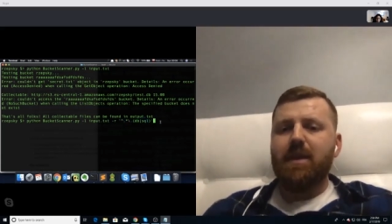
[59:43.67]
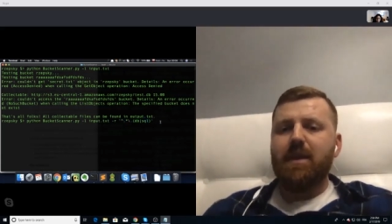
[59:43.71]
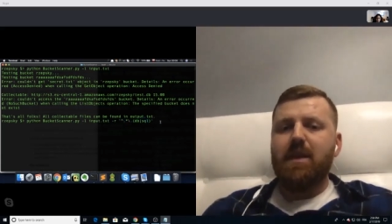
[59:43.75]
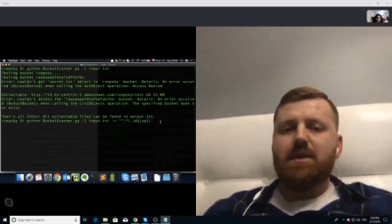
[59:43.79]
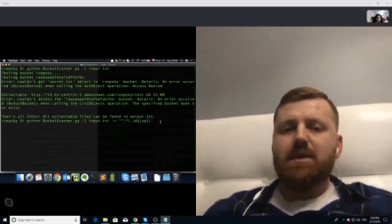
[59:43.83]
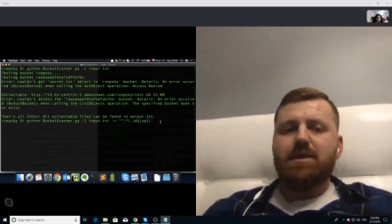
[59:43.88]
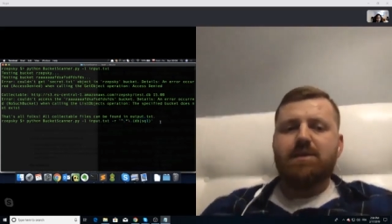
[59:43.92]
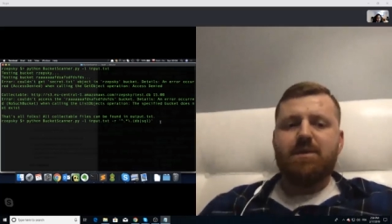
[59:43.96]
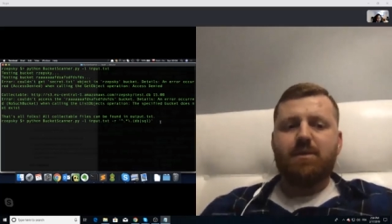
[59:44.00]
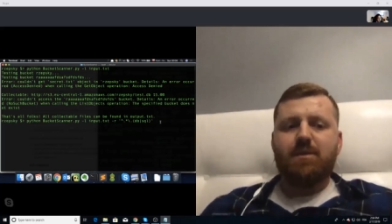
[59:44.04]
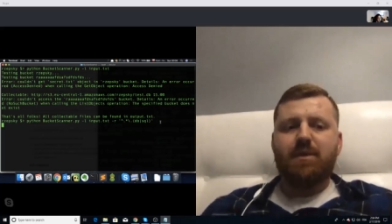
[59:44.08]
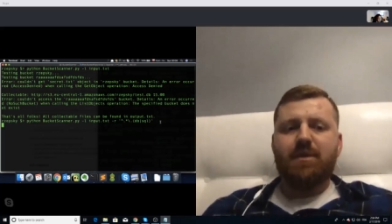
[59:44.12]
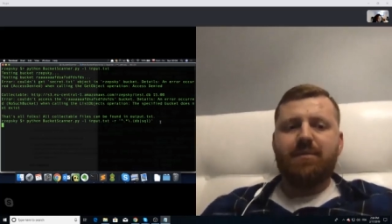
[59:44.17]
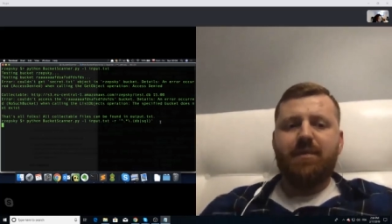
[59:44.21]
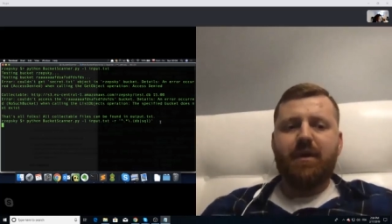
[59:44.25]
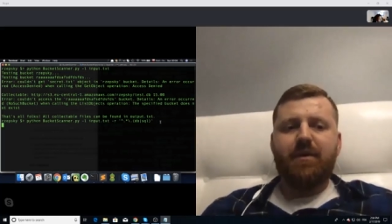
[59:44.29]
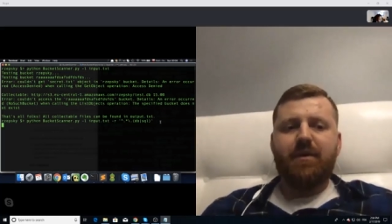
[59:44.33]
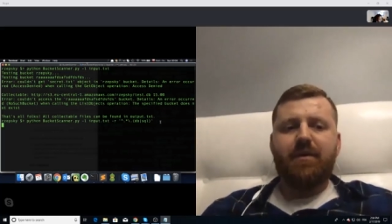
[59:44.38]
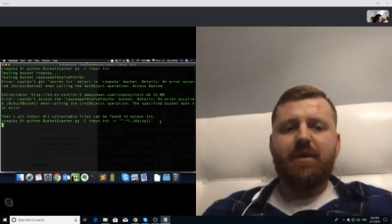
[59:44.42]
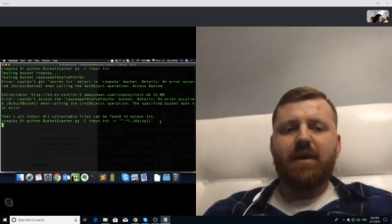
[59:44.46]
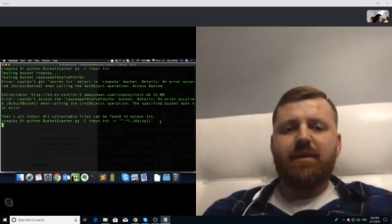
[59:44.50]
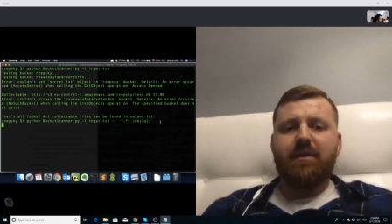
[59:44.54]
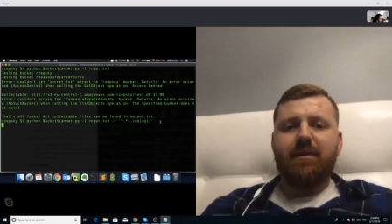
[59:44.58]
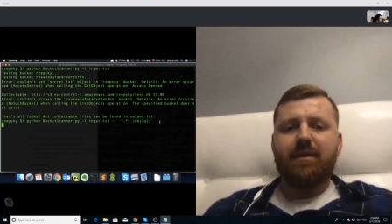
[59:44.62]
So if I
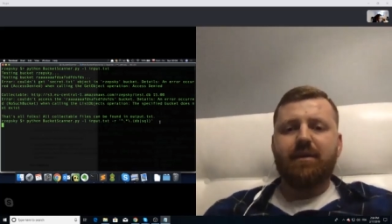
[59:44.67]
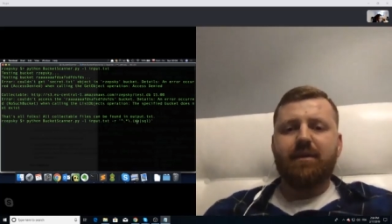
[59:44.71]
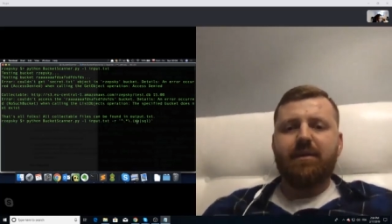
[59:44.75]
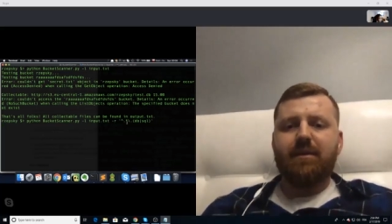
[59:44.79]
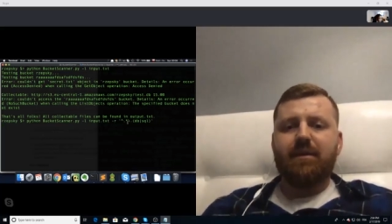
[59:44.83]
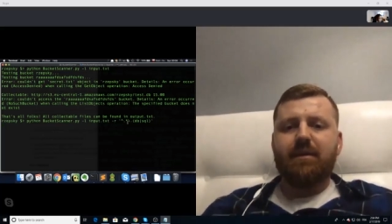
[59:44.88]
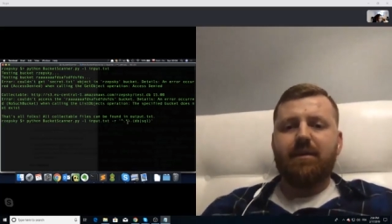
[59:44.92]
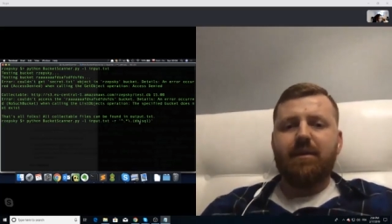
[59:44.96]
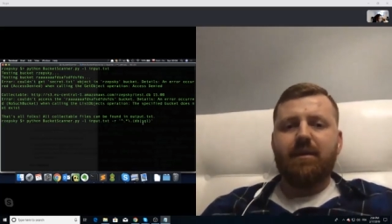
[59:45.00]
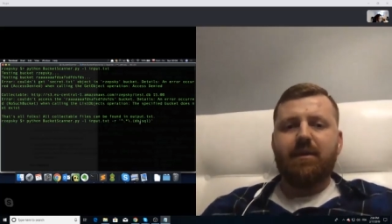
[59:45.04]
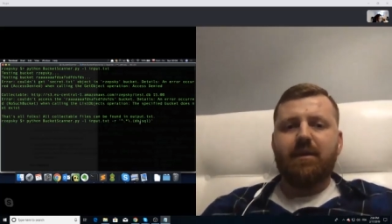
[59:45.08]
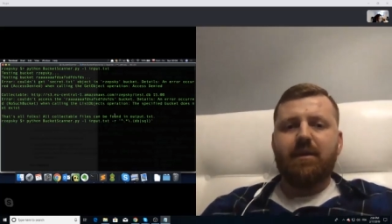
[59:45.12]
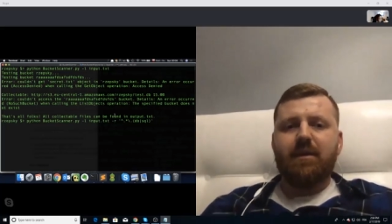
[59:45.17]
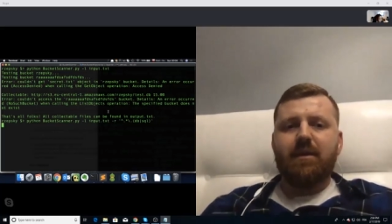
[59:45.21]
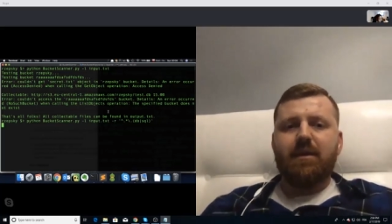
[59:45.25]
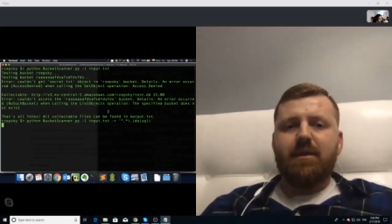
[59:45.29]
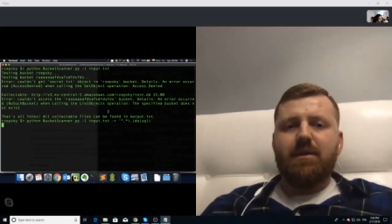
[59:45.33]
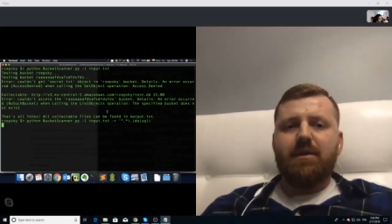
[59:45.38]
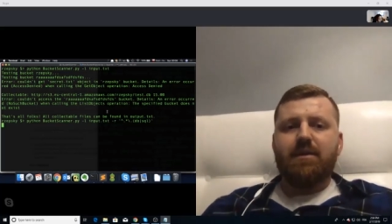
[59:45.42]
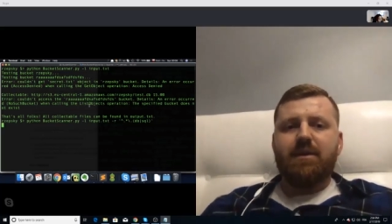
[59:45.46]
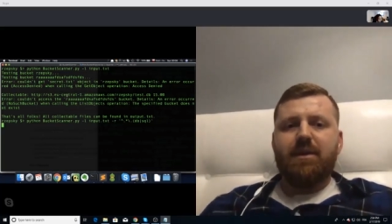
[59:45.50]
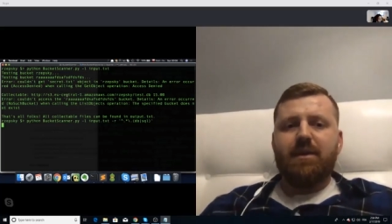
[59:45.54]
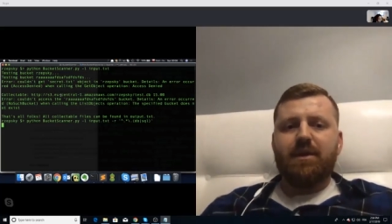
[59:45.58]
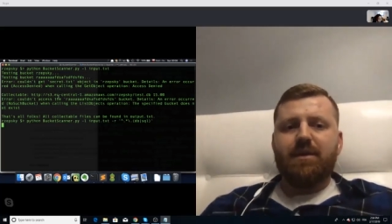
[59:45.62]
run it,
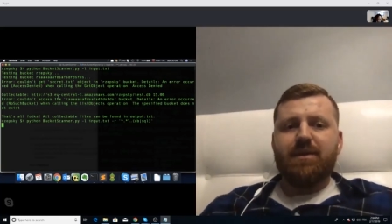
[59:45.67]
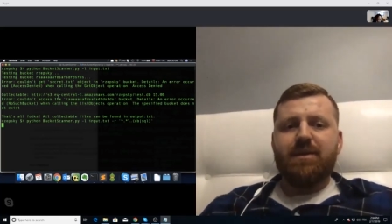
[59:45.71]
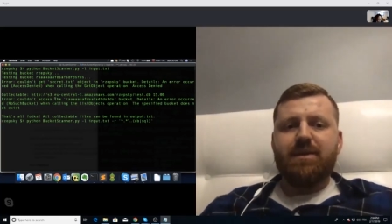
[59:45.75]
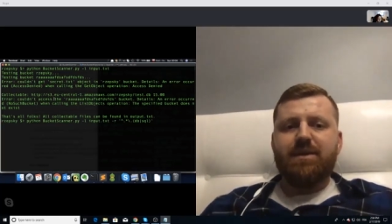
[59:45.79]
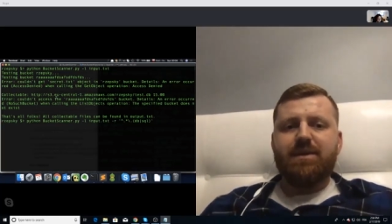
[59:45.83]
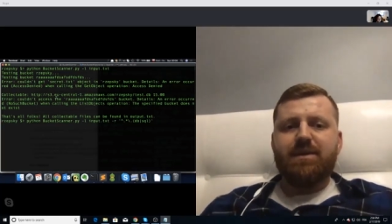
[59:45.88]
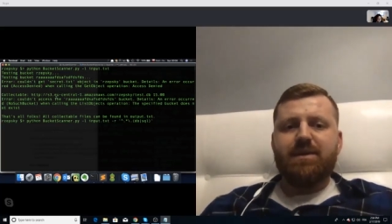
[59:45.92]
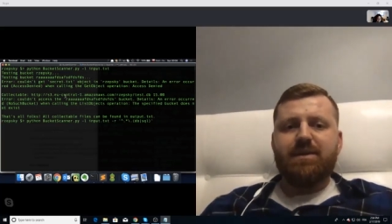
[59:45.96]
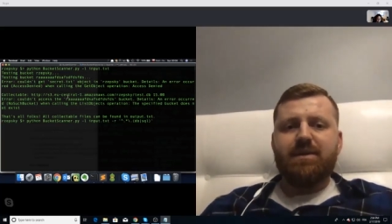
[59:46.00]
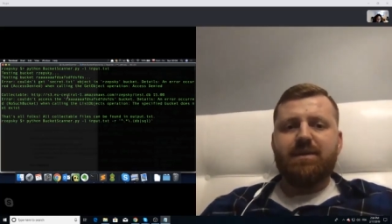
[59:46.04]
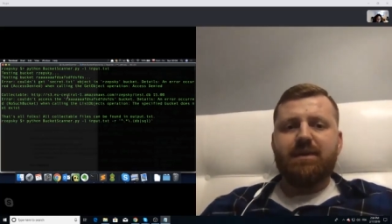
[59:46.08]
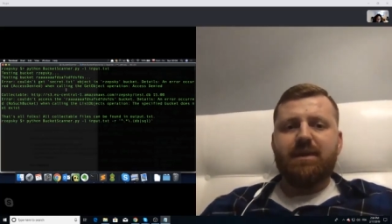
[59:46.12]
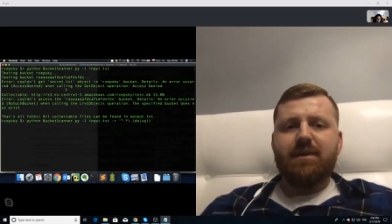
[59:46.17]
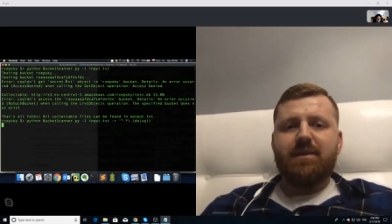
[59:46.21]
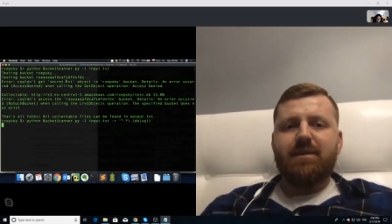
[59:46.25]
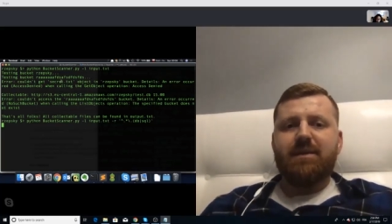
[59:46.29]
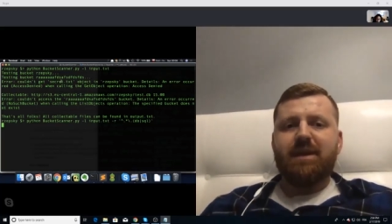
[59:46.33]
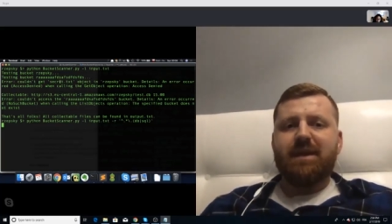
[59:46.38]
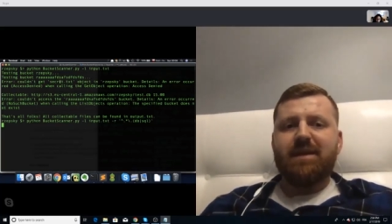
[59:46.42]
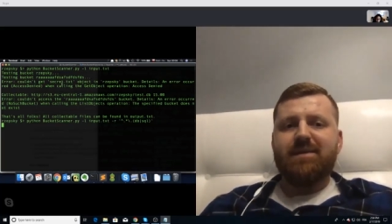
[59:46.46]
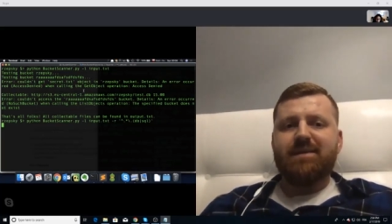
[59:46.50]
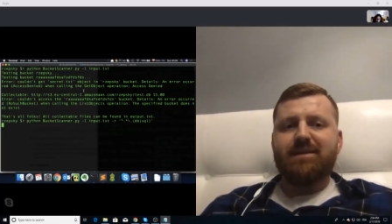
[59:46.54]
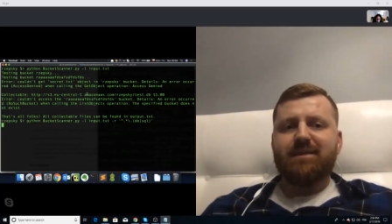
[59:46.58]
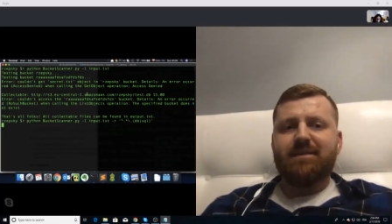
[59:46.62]
there is the
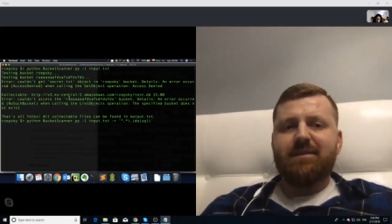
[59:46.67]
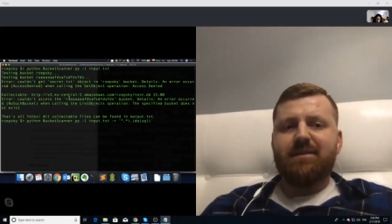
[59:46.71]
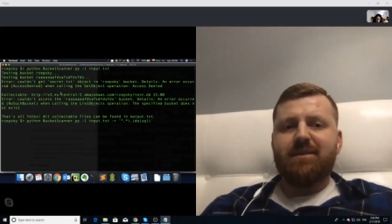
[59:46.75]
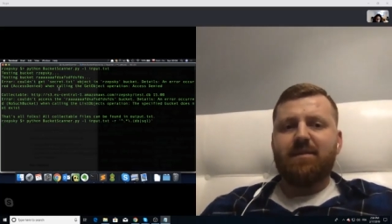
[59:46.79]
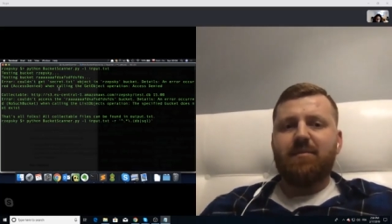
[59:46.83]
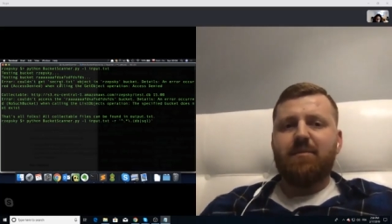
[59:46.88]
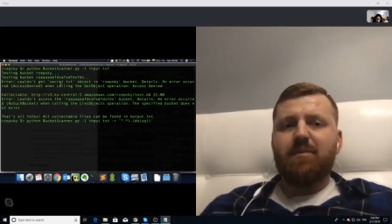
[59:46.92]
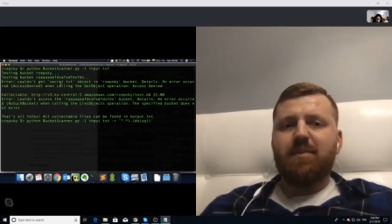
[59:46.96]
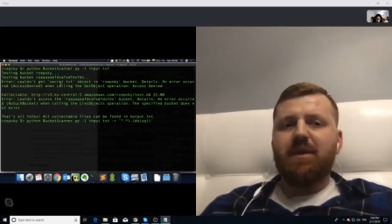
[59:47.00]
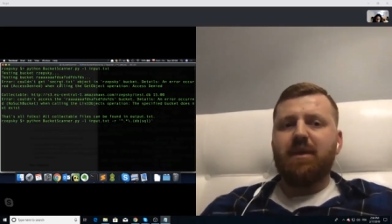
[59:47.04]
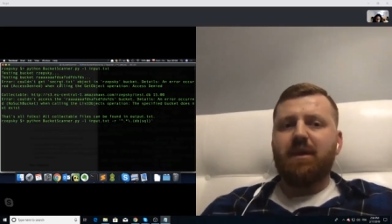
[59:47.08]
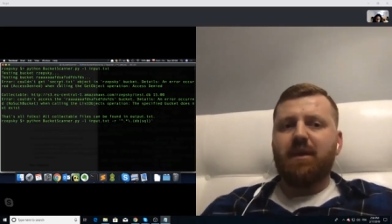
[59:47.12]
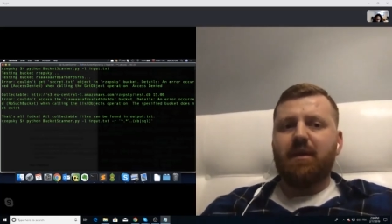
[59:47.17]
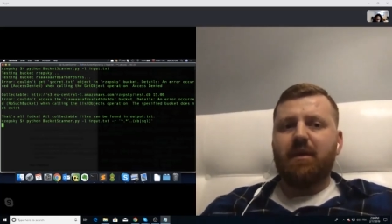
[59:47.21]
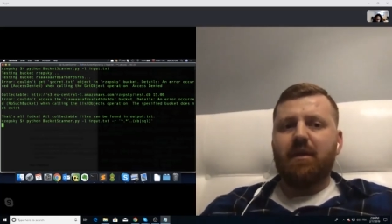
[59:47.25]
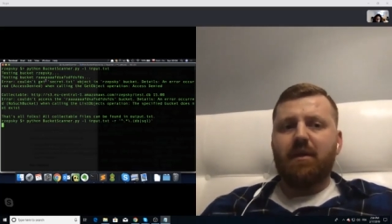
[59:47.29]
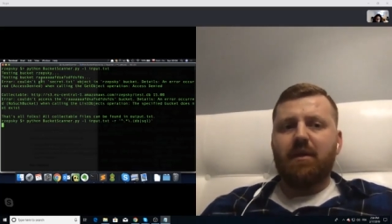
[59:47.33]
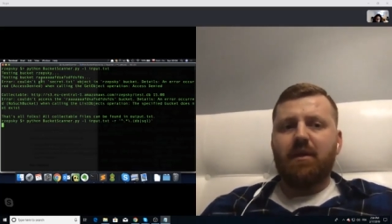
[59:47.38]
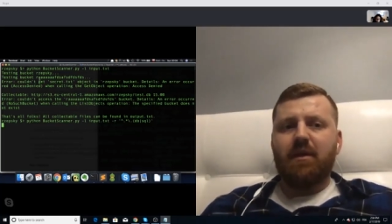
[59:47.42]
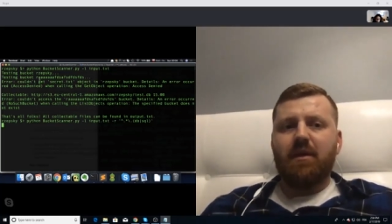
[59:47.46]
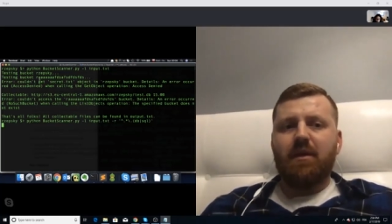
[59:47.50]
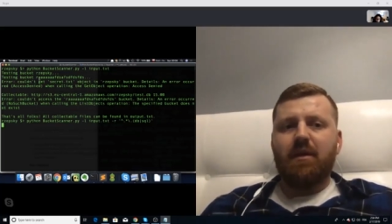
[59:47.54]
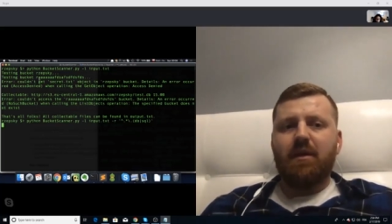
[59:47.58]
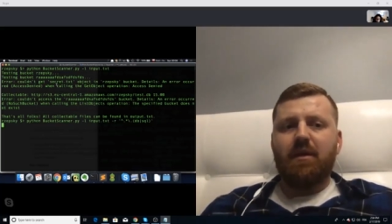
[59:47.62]
test DB
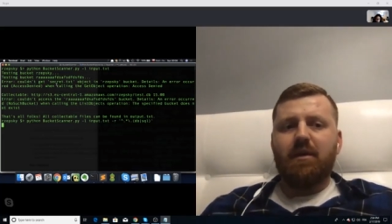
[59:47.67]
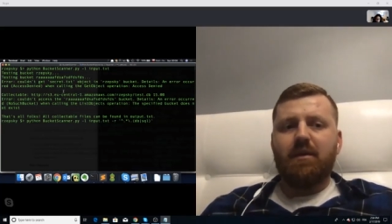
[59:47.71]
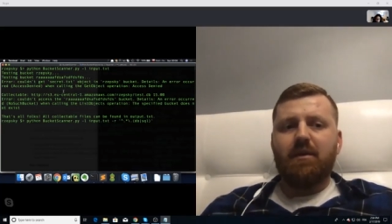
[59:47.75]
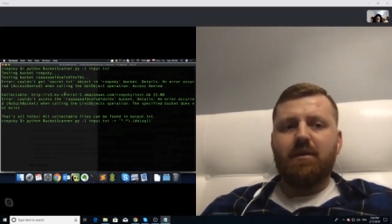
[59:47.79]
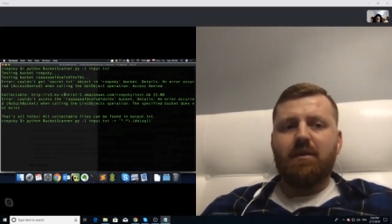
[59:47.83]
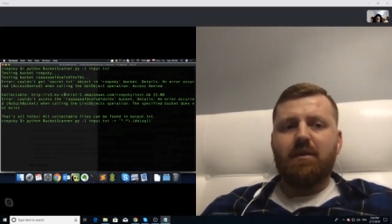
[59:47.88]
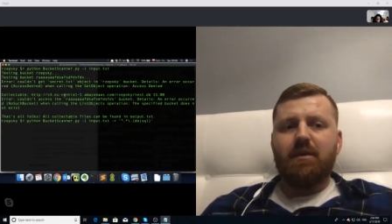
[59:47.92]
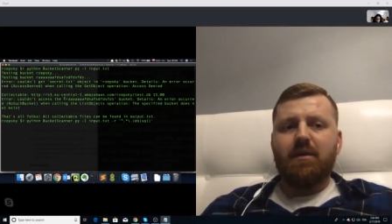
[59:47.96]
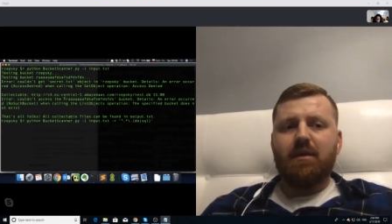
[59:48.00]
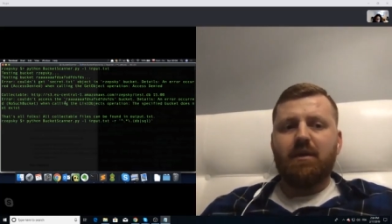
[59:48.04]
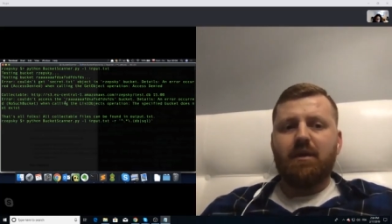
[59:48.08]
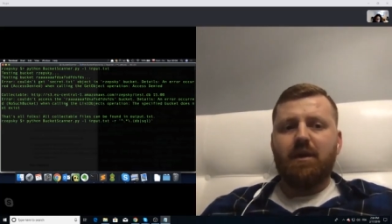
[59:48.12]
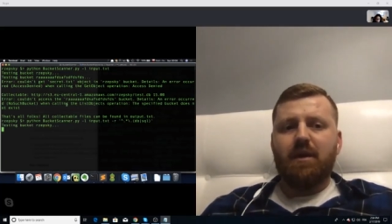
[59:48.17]
in